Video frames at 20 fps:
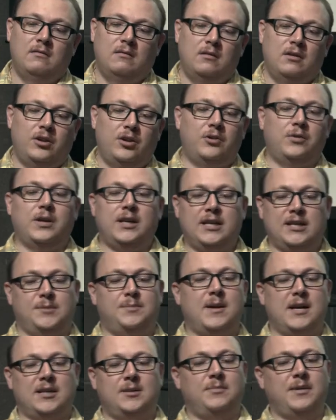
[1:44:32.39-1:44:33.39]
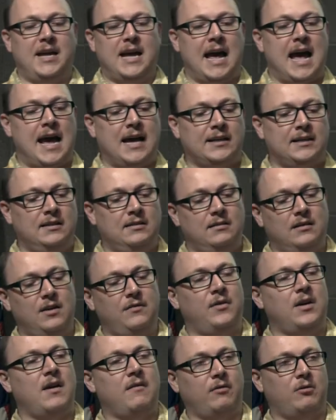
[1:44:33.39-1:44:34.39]
You can expect to be hacked if you
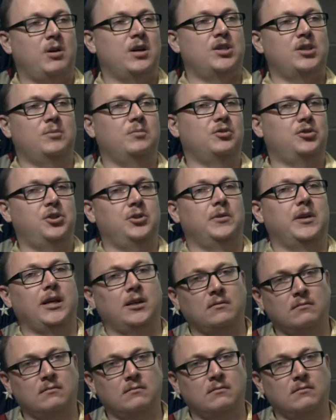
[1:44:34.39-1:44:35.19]
have a questionable shooting.